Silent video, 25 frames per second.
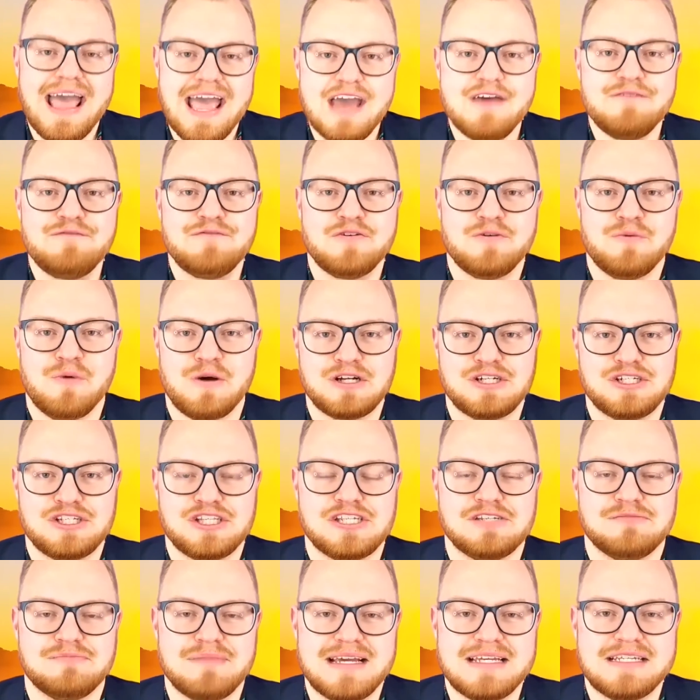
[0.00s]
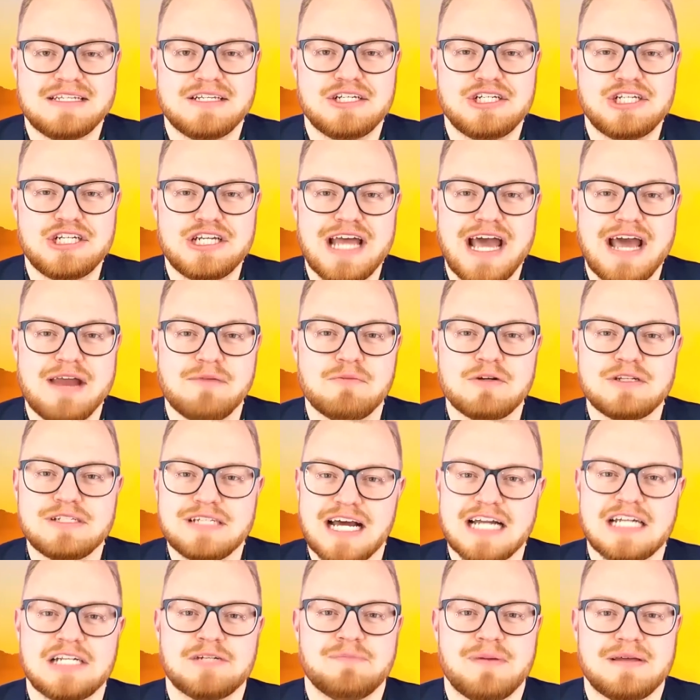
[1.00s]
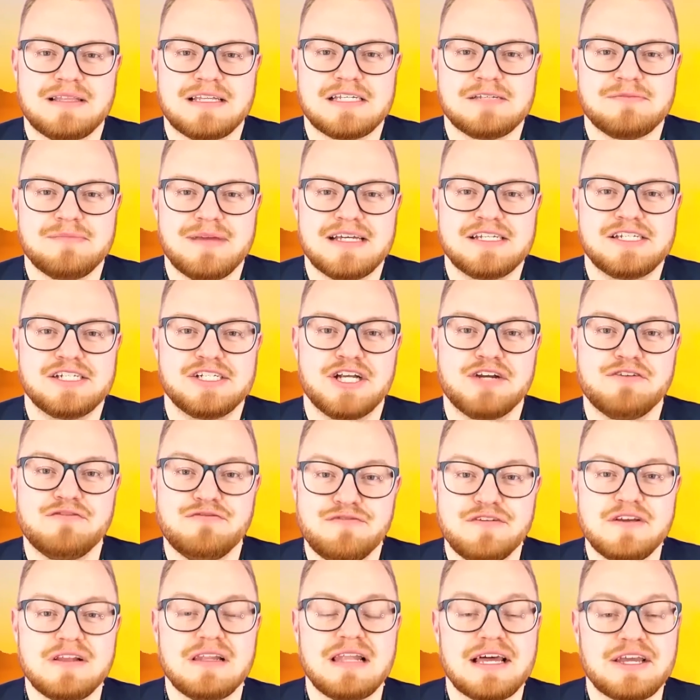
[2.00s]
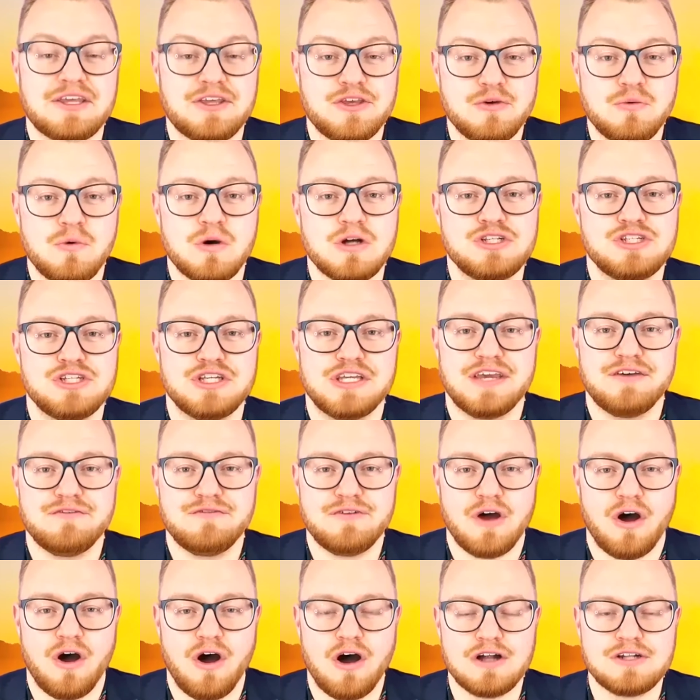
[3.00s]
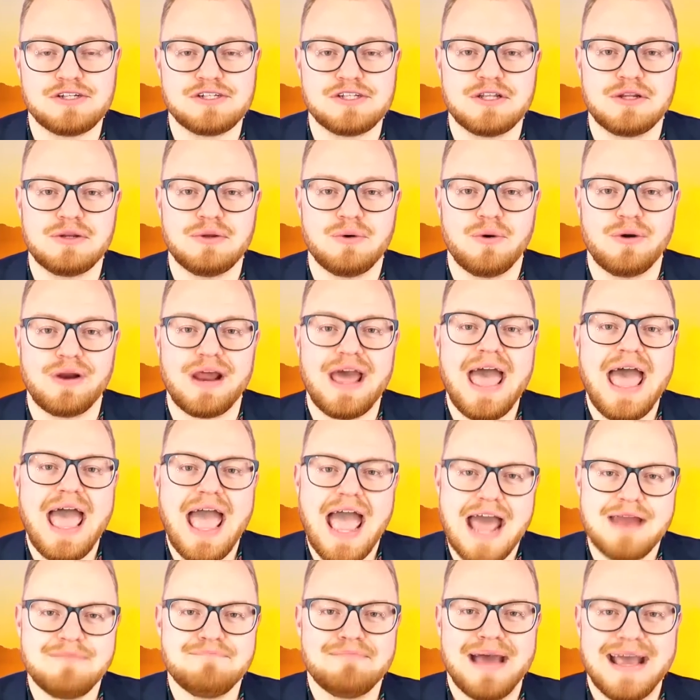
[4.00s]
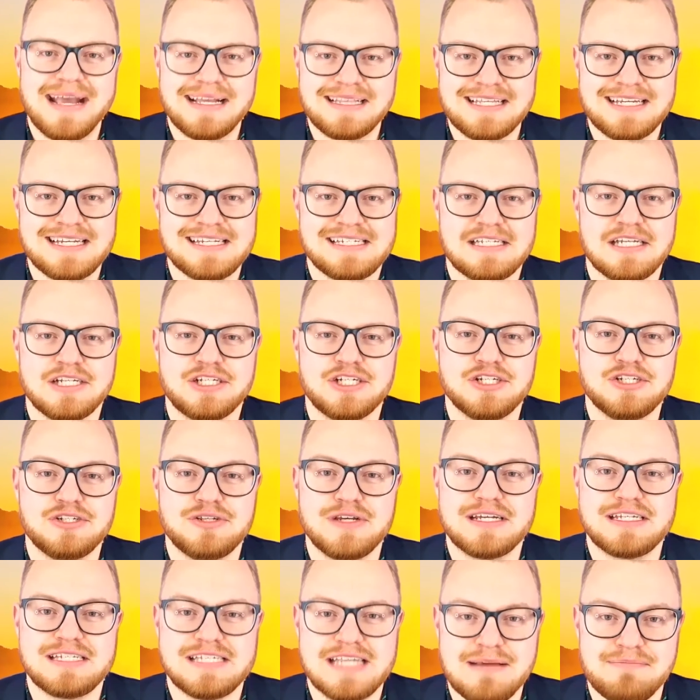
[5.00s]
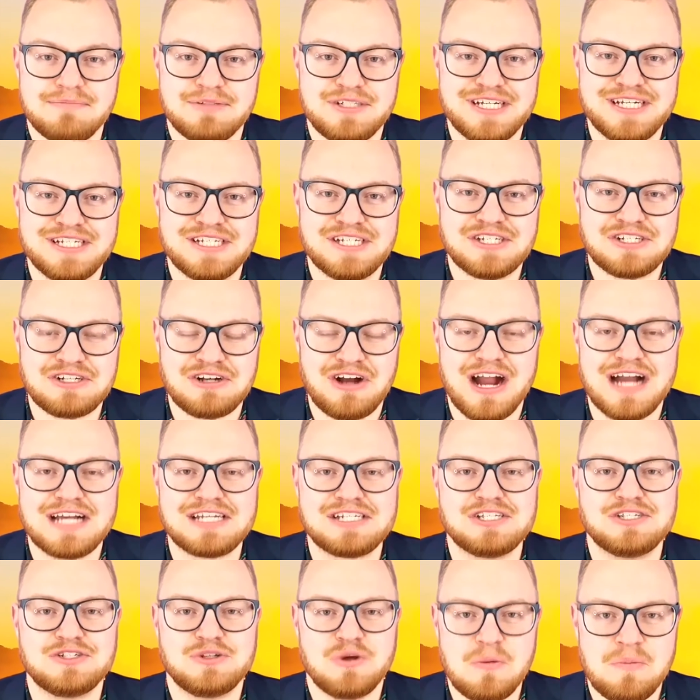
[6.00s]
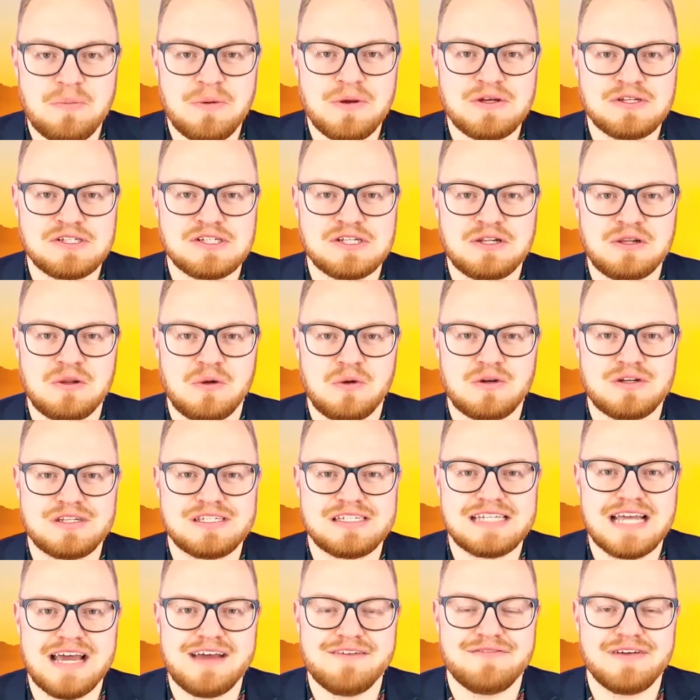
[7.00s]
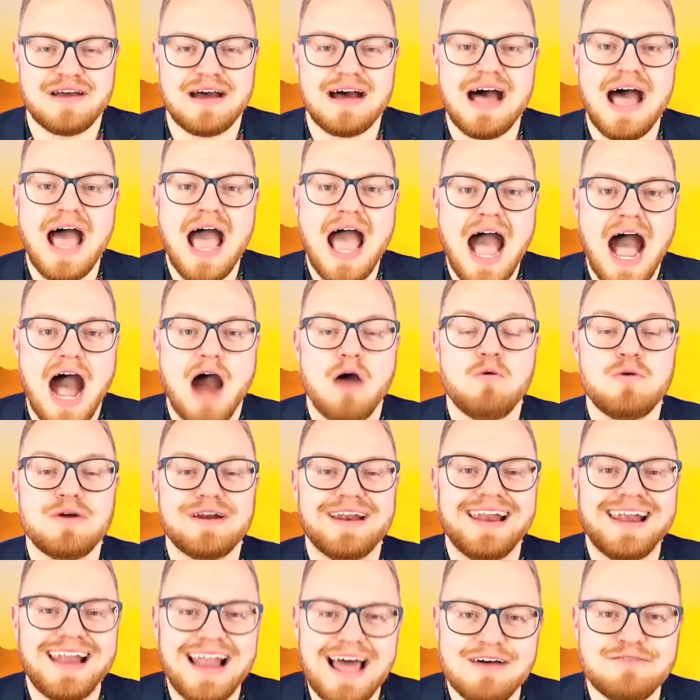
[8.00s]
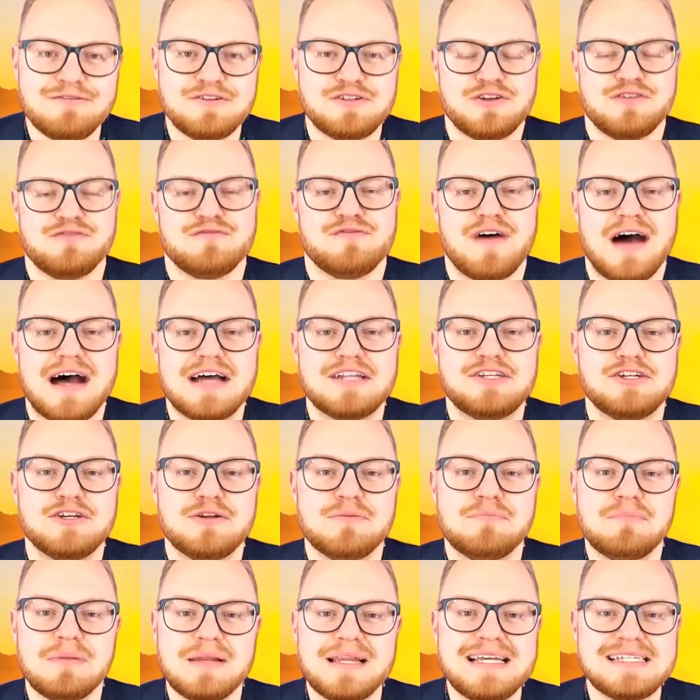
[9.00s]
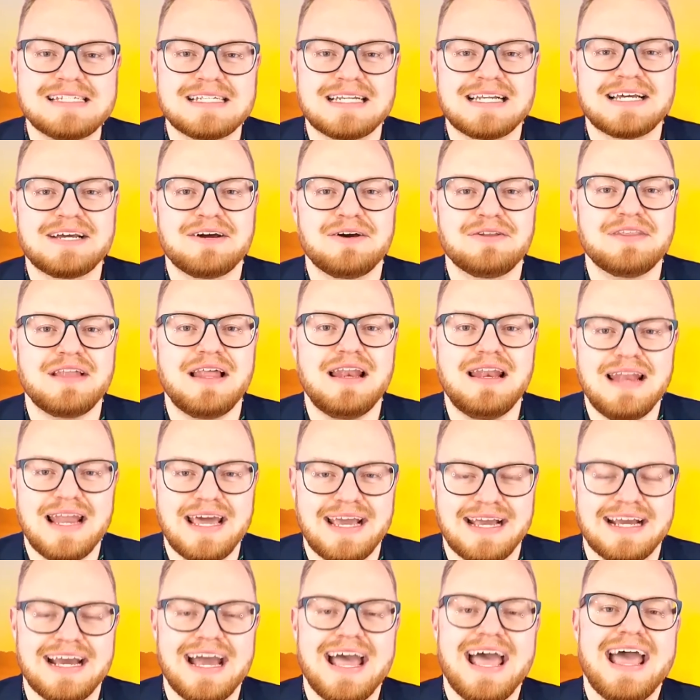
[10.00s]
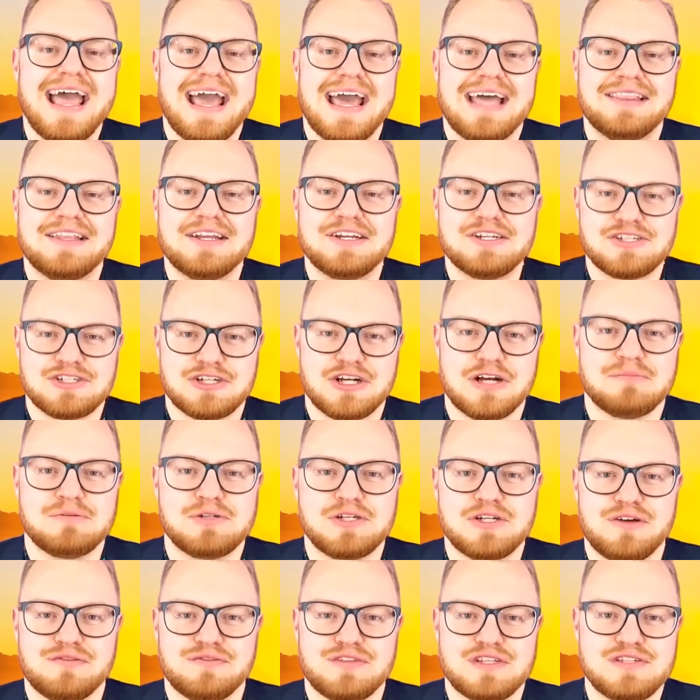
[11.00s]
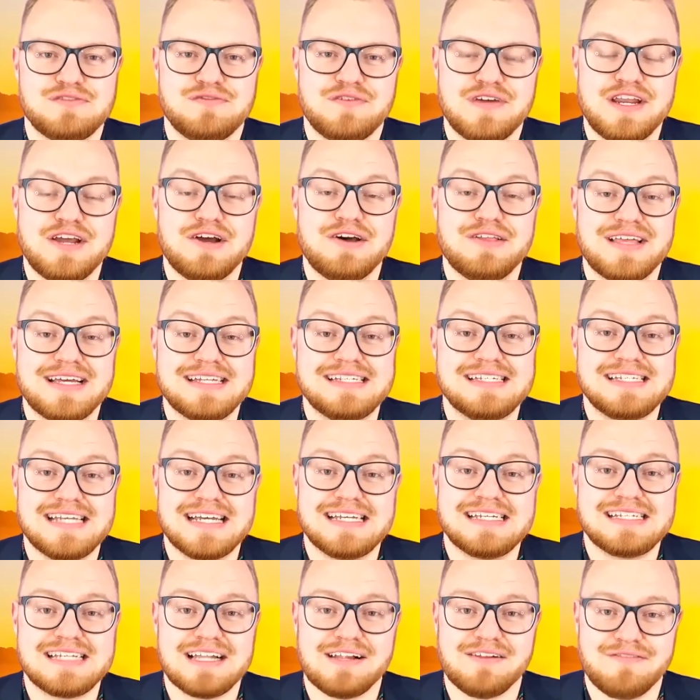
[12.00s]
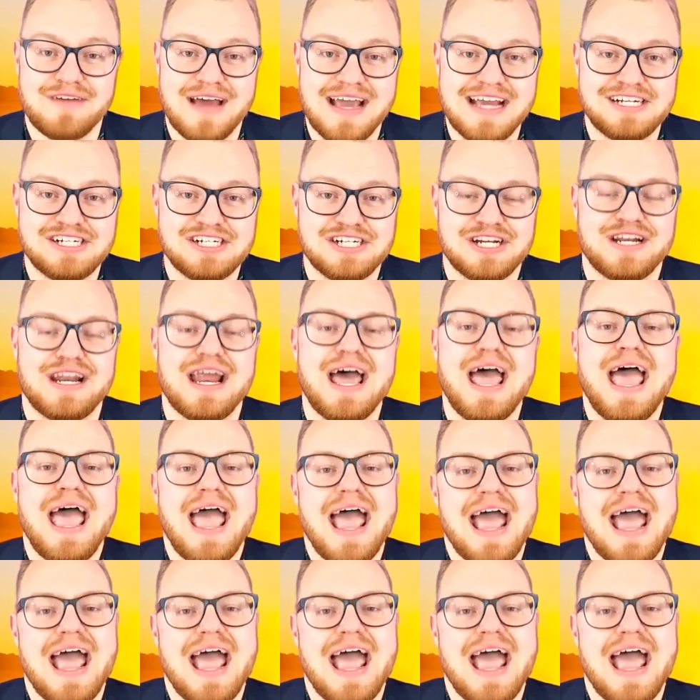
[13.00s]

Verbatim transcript: If you watch this message today and were touched by this message and feel like you want to give your heart to the Lord and make the decision to accept Jesus Christ as your personal Lord and Savior, I would love to invite you to please click on the link in the description of this video that says salvation.